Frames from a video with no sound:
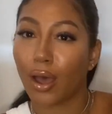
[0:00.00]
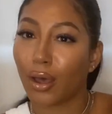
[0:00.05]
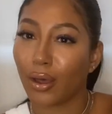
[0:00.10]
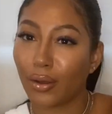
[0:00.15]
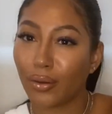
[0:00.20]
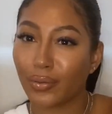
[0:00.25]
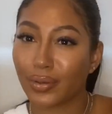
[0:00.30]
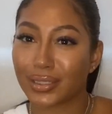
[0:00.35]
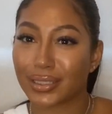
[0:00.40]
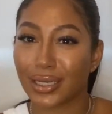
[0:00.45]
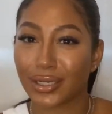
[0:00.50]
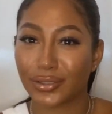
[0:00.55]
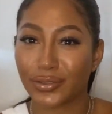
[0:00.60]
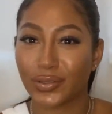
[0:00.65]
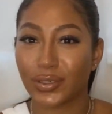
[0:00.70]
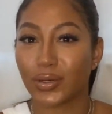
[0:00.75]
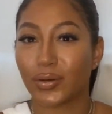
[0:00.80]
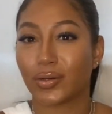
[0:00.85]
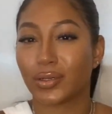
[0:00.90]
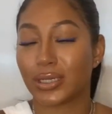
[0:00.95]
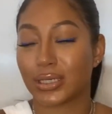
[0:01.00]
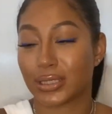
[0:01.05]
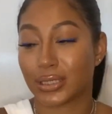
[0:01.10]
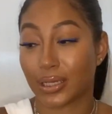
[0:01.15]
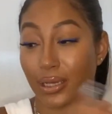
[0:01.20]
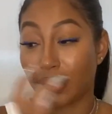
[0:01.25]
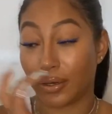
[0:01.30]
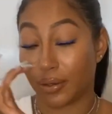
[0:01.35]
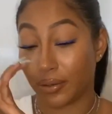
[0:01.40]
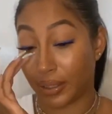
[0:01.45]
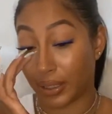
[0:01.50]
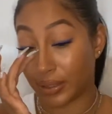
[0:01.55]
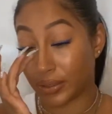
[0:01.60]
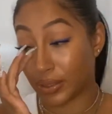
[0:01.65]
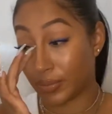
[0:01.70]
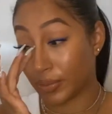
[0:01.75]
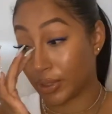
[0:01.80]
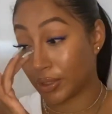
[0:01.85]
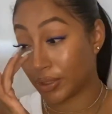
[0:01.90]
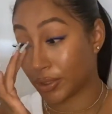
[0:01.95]
Oh, it's actually cold inside. Okay, so
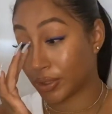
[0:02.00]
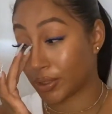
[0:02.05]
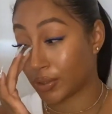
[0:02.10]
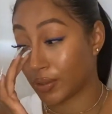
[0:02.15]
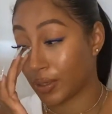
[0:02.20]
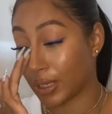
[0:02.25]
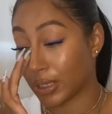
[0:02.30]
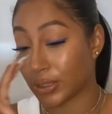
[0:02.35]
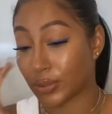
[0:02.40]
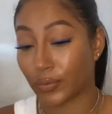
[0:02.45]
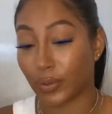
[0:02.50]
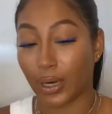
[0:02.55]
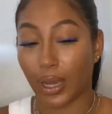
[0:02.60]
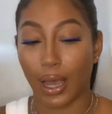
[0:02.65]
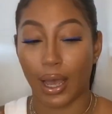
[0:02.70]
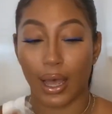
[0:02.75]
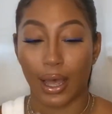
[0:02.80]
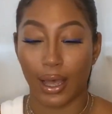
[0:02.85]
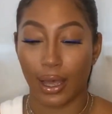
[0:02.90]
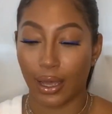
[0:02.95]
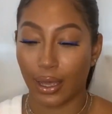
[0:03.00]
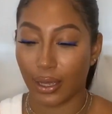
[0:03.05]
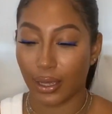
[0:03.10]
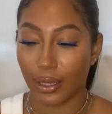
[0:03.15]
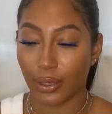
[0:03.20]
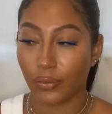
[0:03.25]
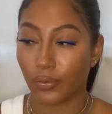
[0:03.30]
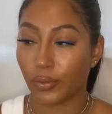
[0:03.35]
I'm gonna show you guys what I